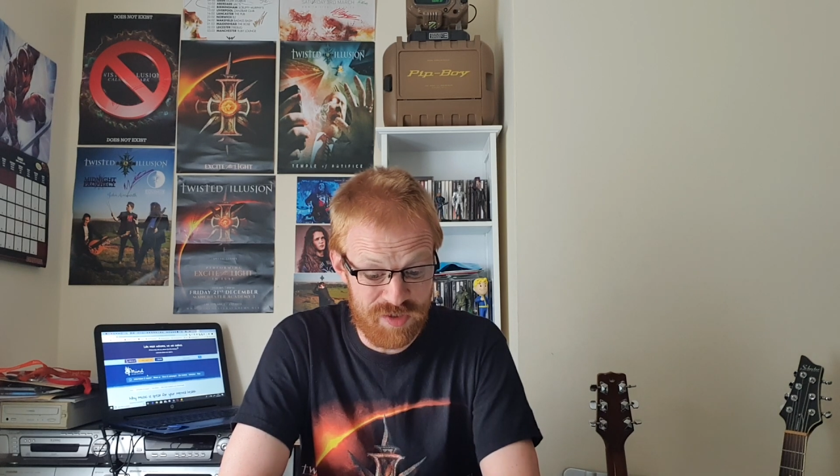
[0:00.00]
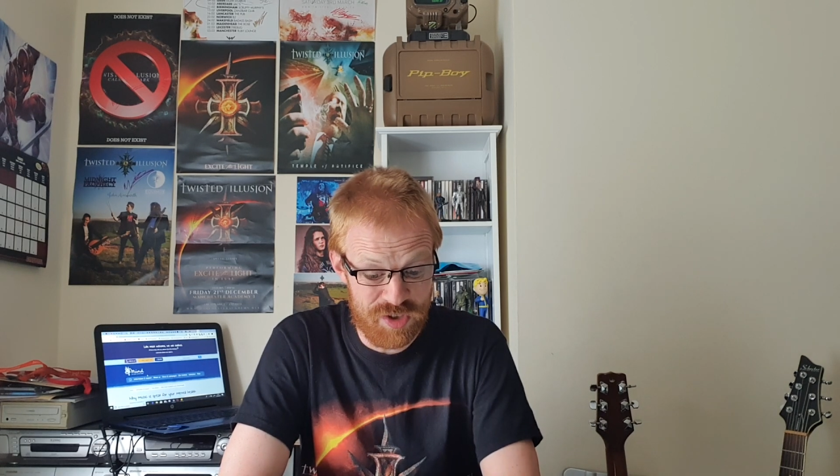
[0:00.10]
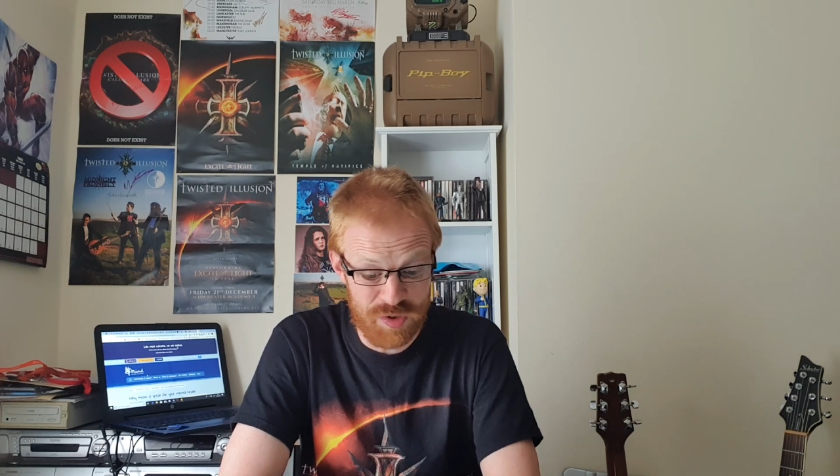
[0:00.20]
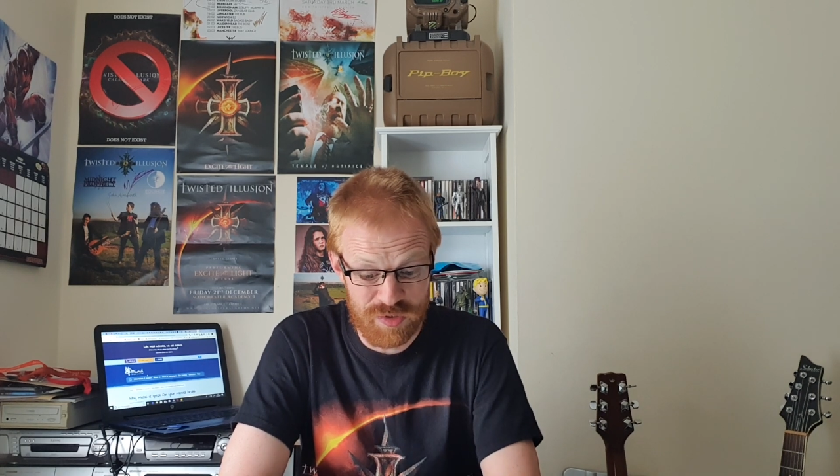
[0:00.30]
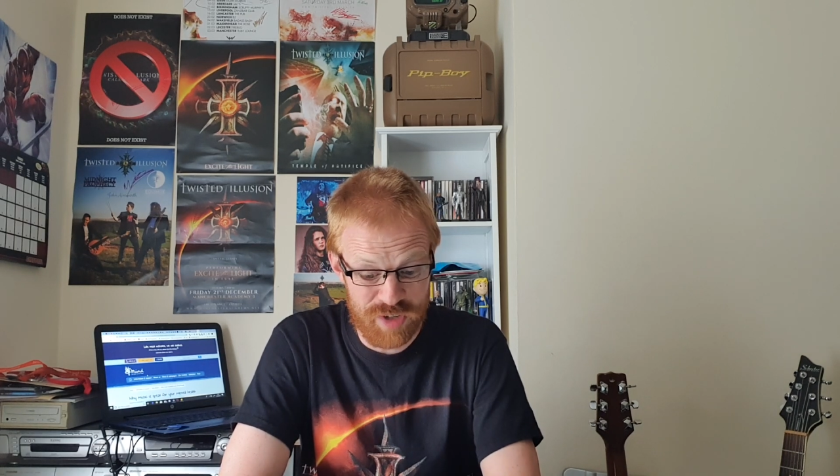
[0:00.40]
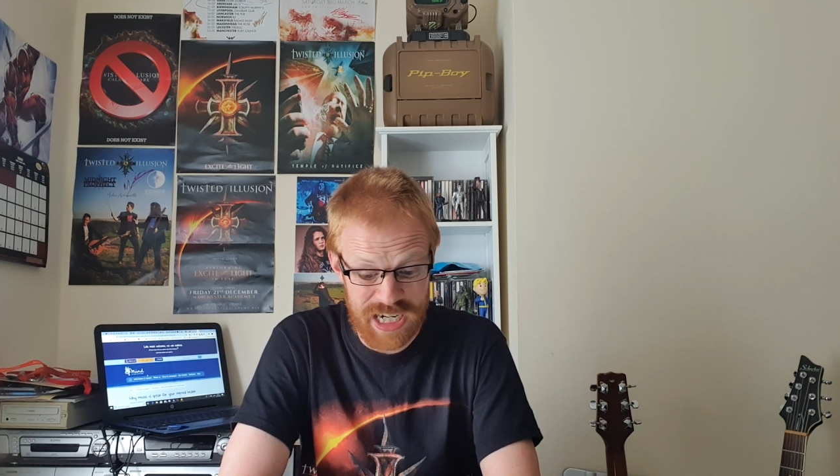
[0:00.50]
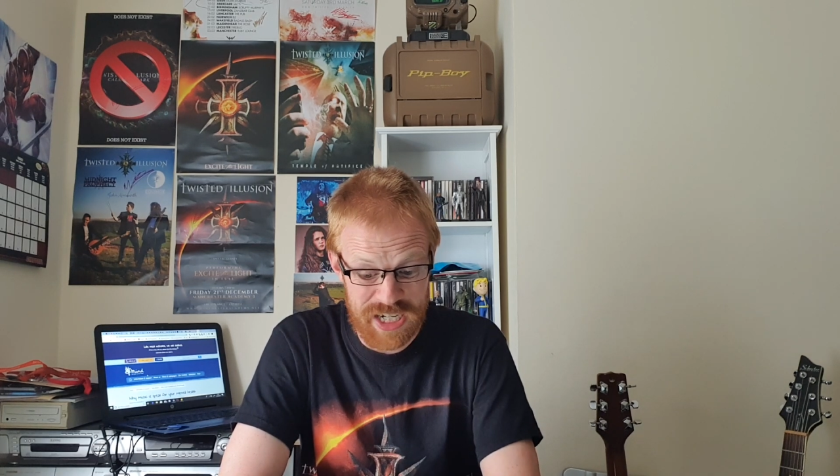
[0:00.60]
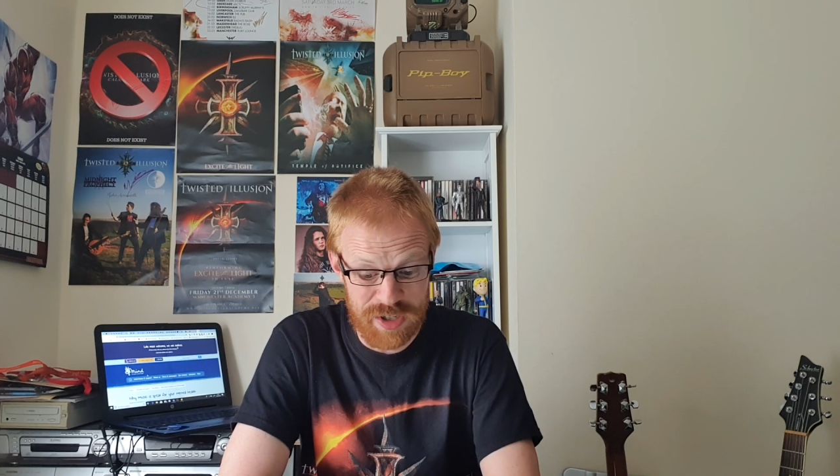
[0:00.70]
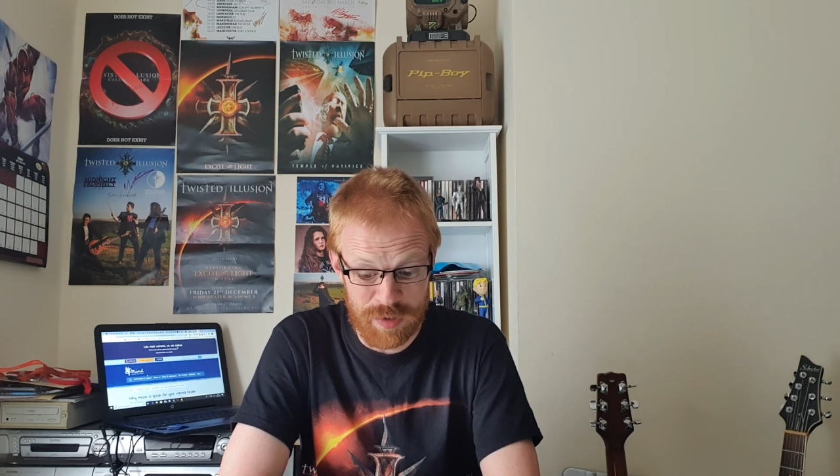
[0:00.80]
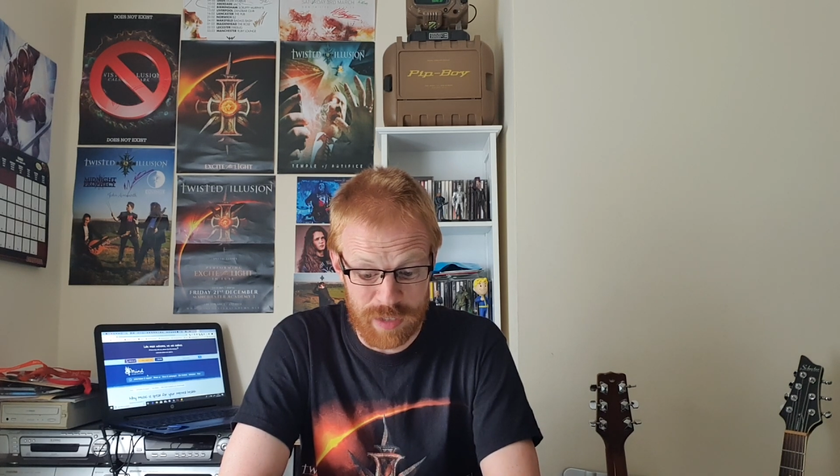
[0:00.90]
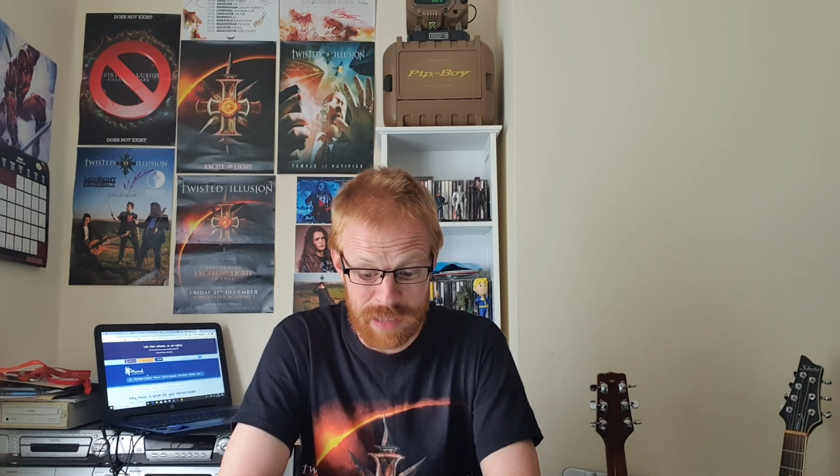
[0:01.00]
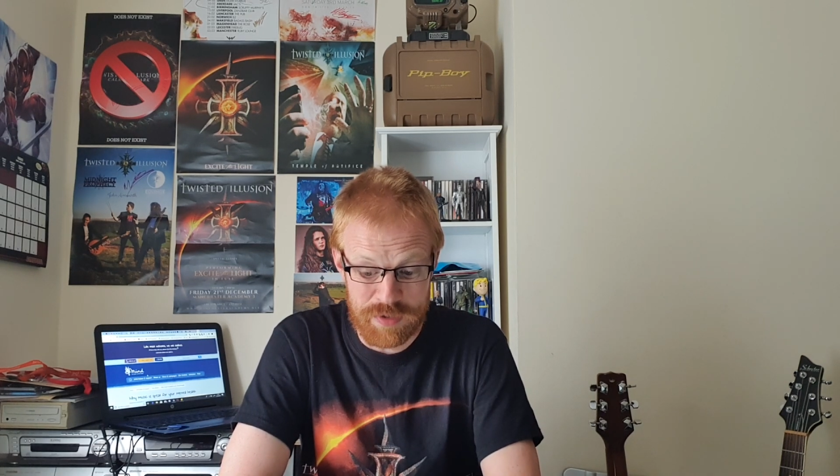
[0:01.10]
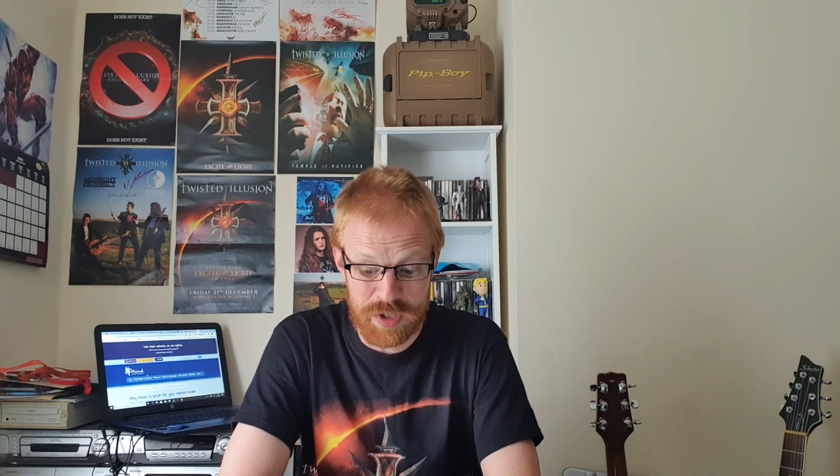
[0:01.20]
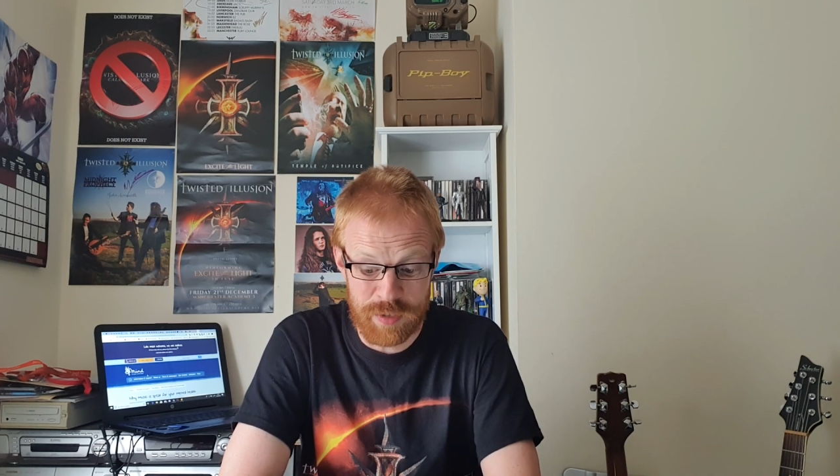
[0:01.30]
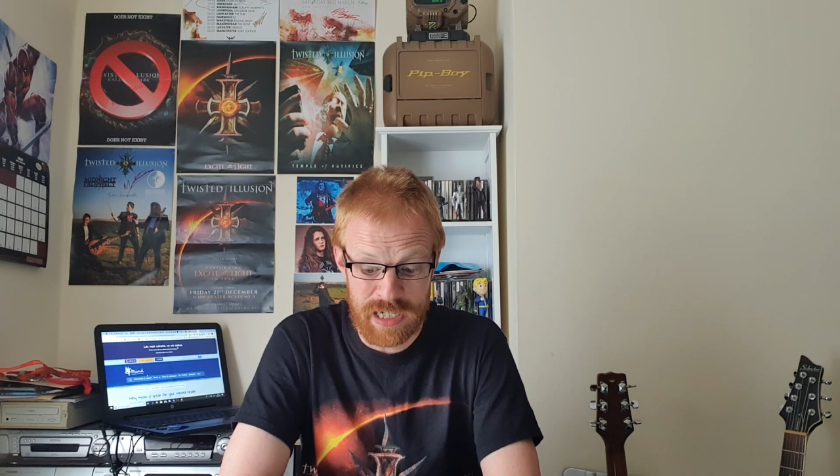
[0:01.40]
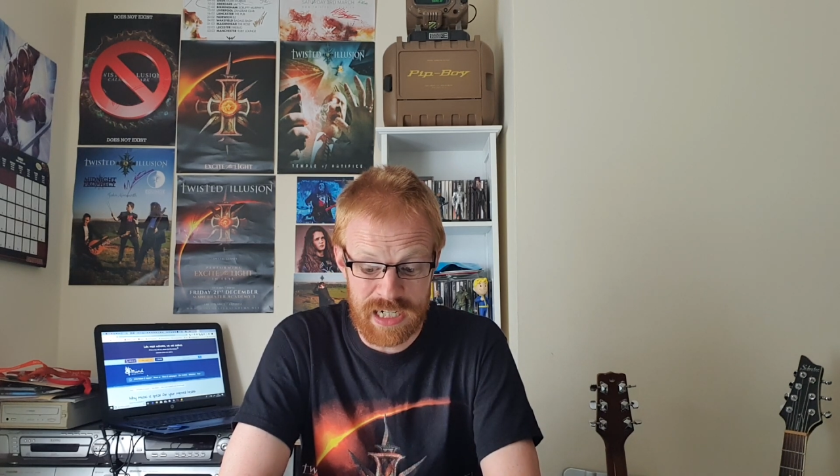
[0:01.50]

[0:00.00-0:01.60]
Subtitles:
don't really know what I'm doing,